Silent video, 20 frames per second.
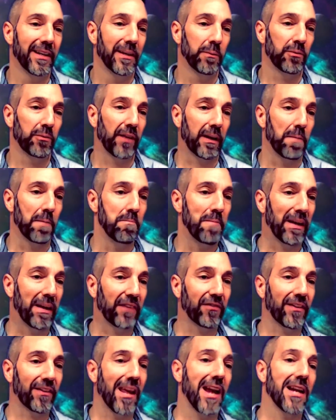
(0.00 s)
was like a
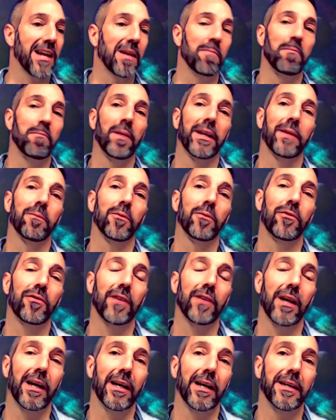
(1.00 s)
mixed kingdom, but it was
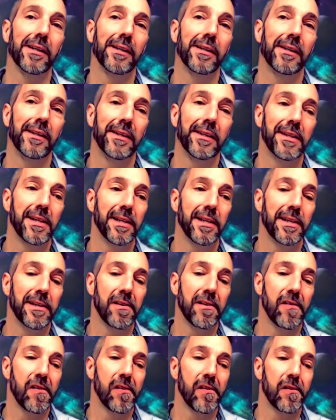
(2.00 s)
uh,
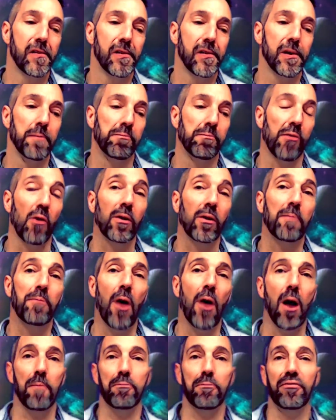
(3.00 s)
it broke
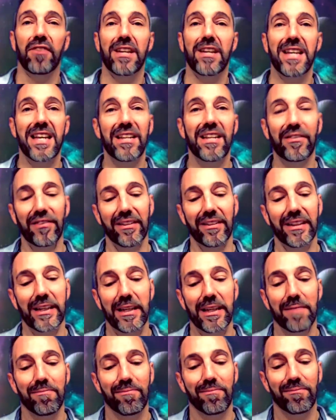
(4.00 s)
apart pretty
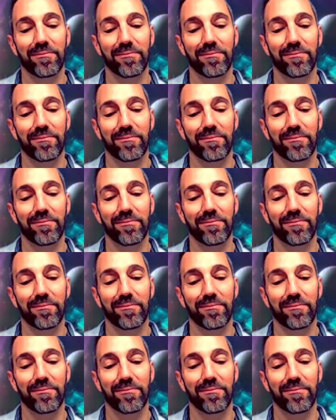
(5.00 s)
easily.